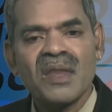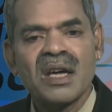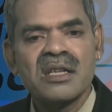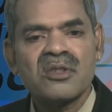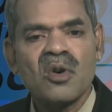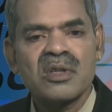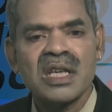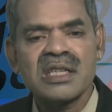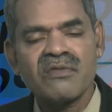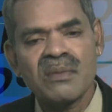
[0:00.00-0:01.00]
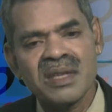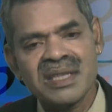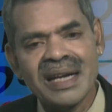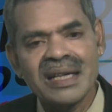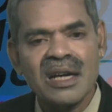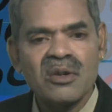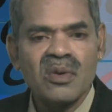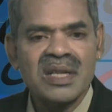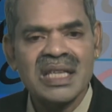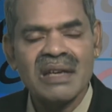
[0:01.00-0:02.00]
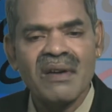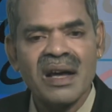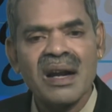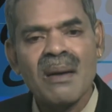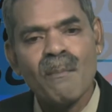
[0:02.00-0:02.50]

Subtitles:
resources from the sender to receiver,